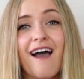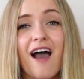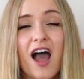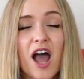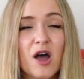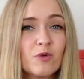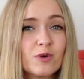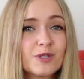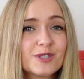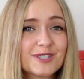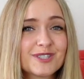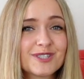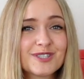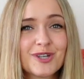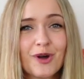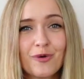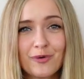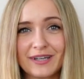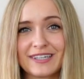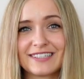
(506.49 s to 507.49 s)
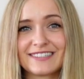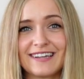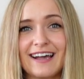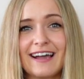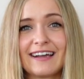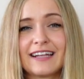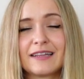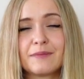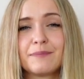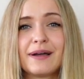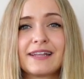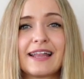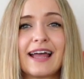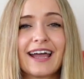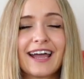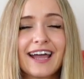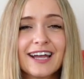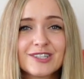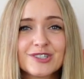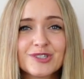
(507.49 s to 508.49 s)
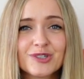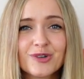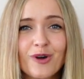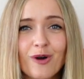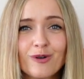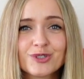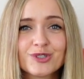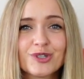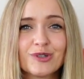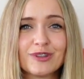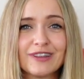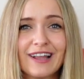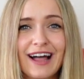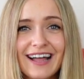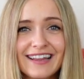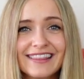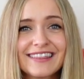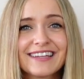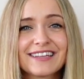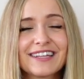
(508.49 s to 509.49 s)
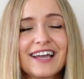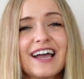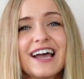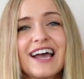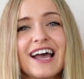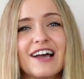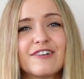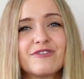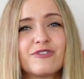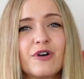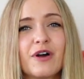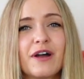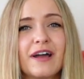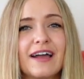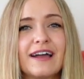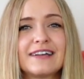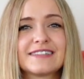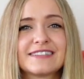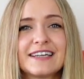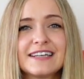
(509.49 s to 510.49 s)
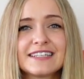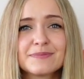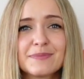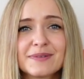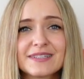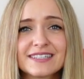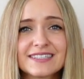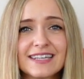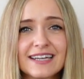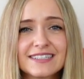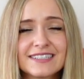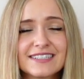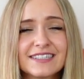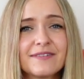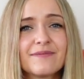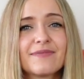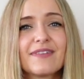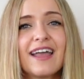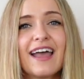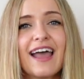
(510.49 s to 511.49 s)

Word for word: I was so excited, but I had to go to London for assessment center.